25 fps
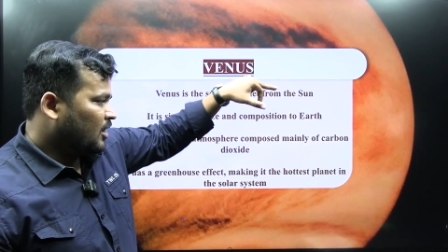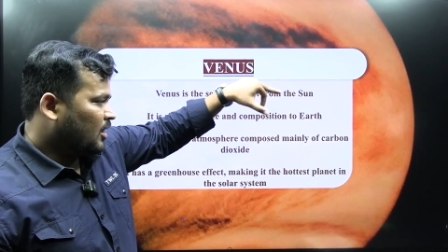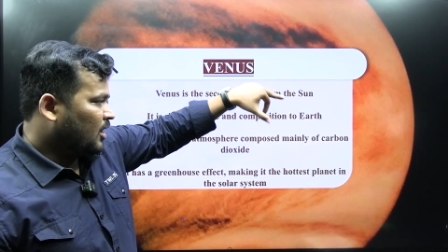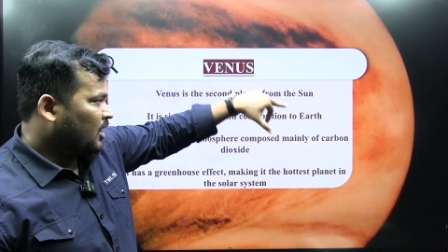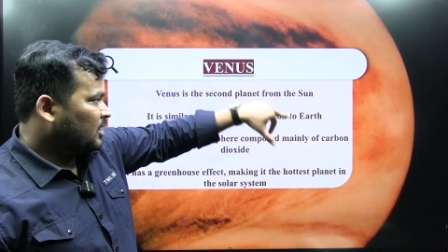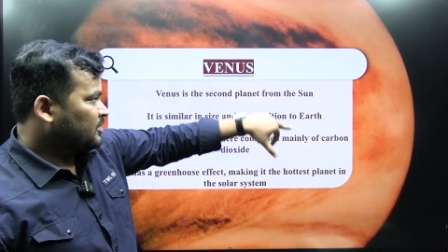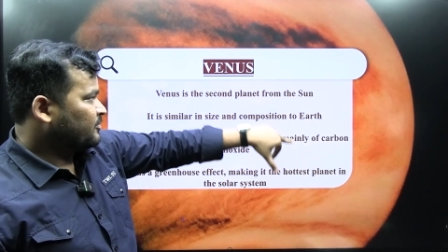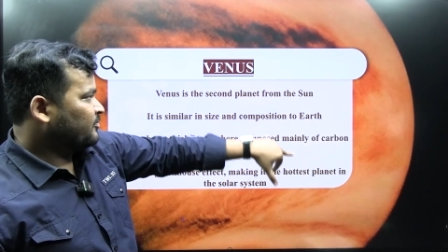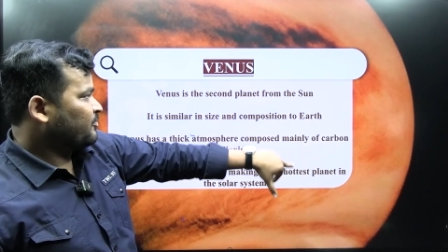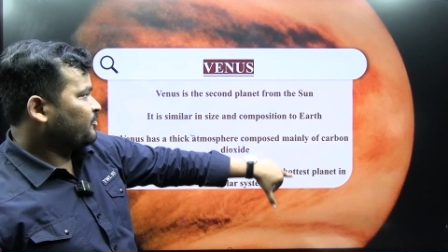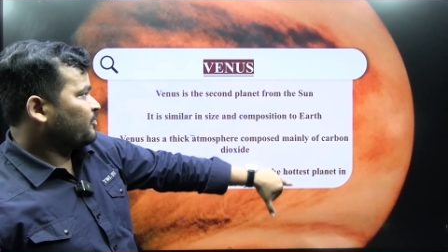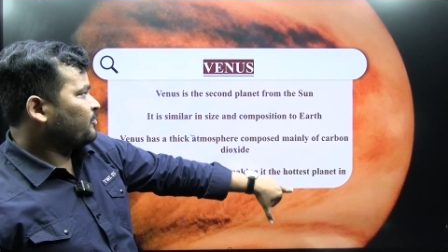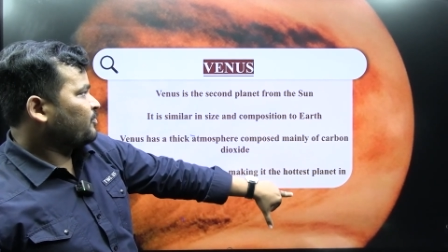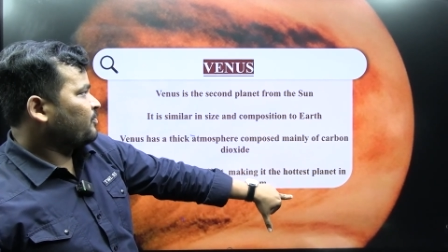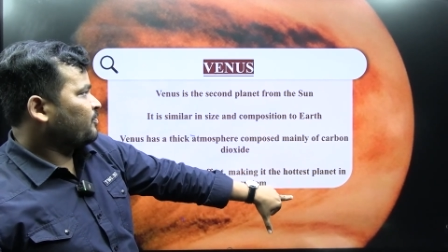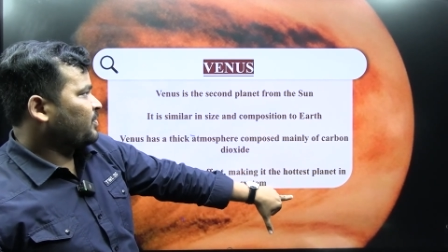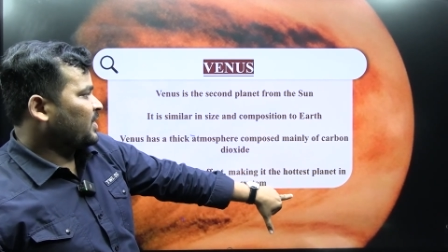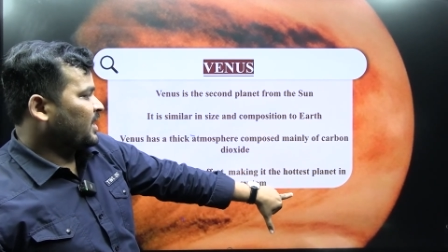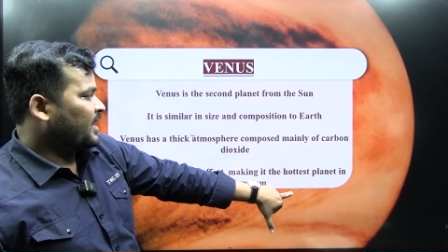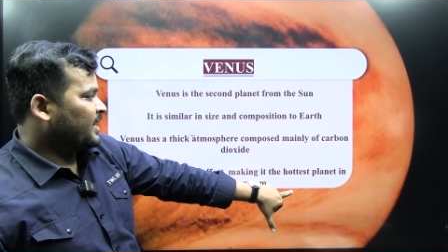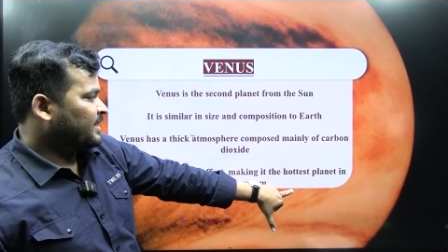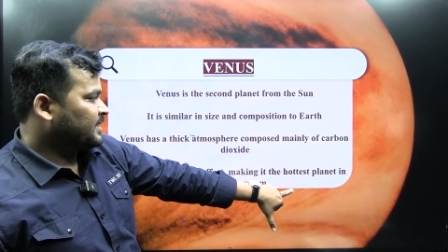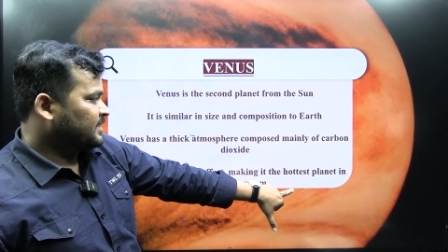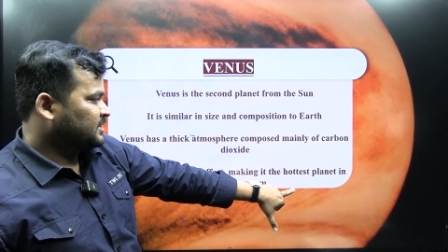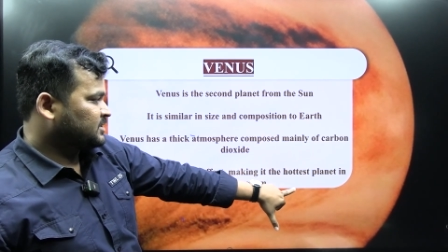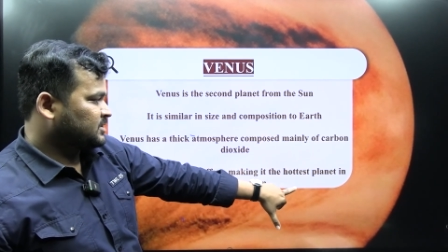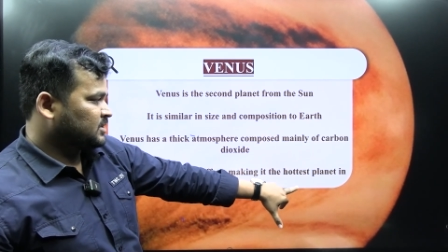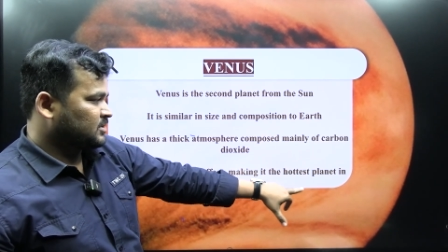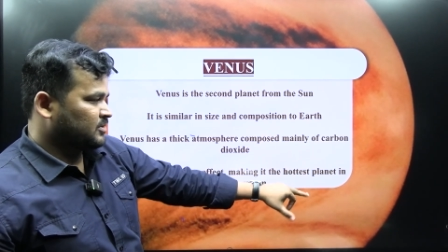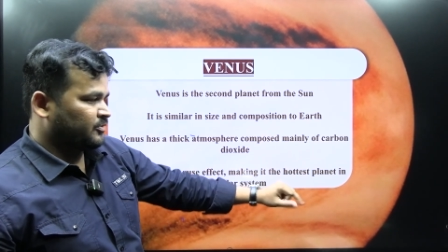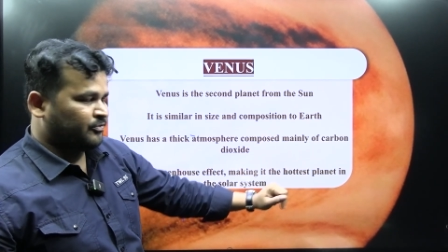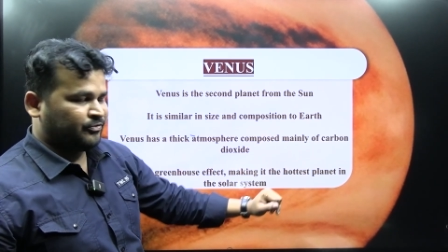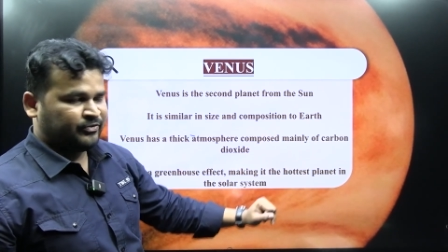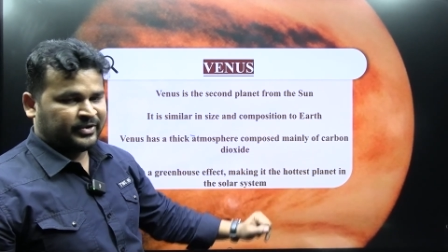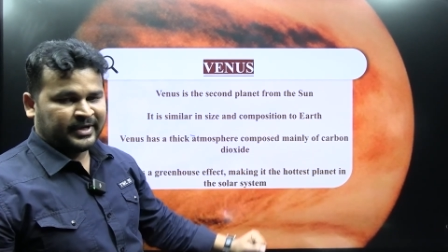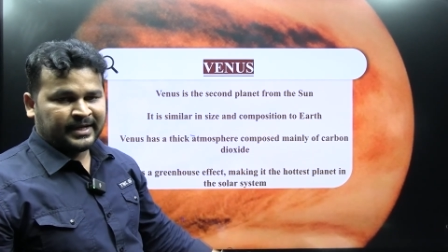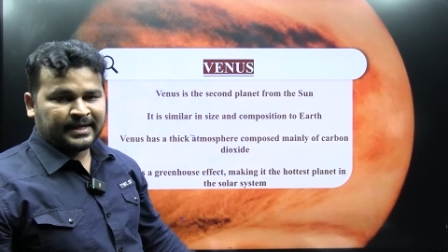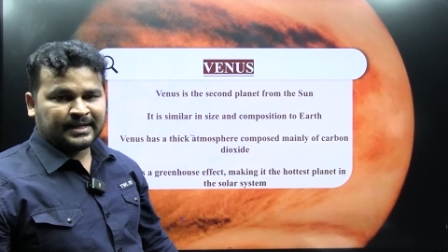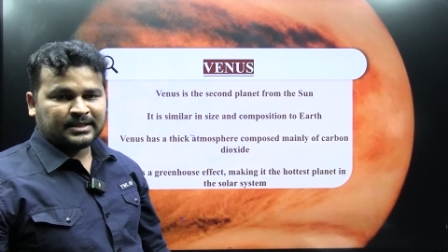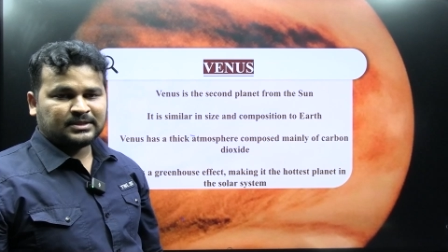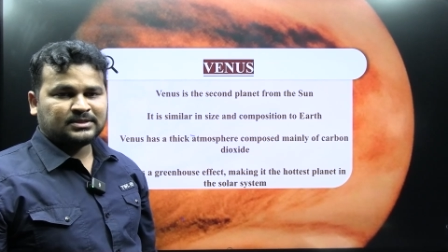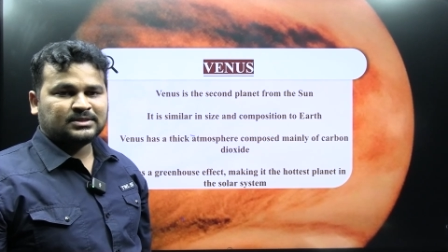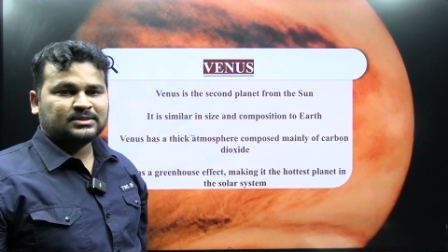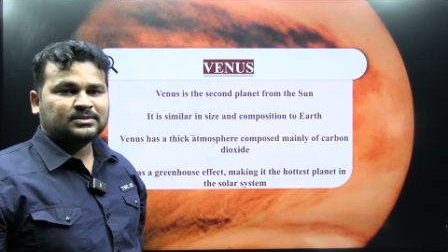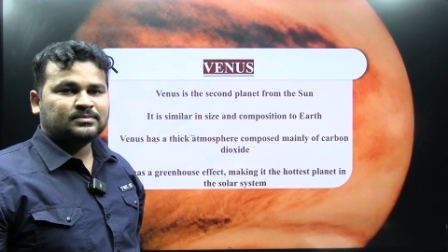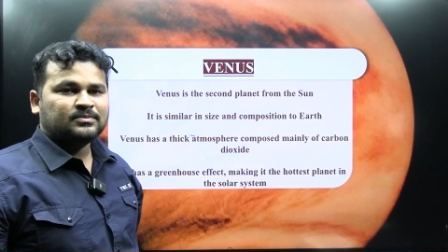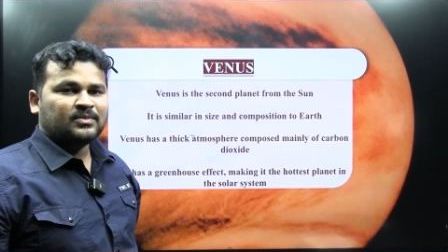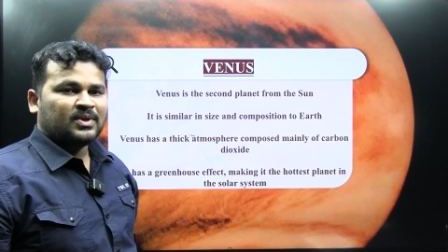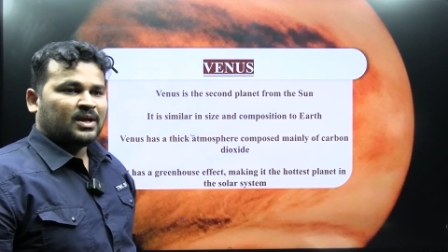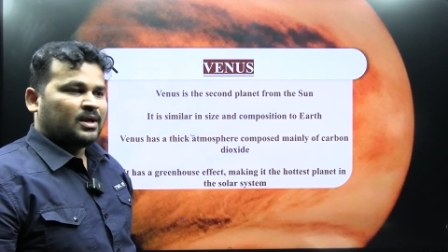on planet
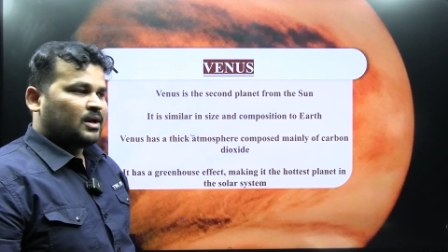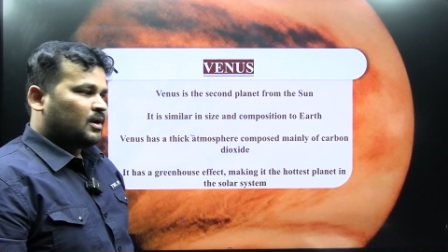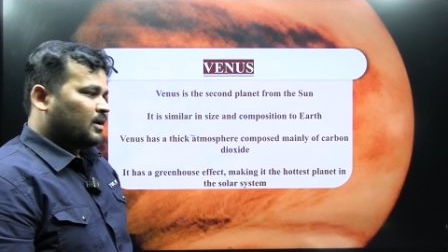Venus,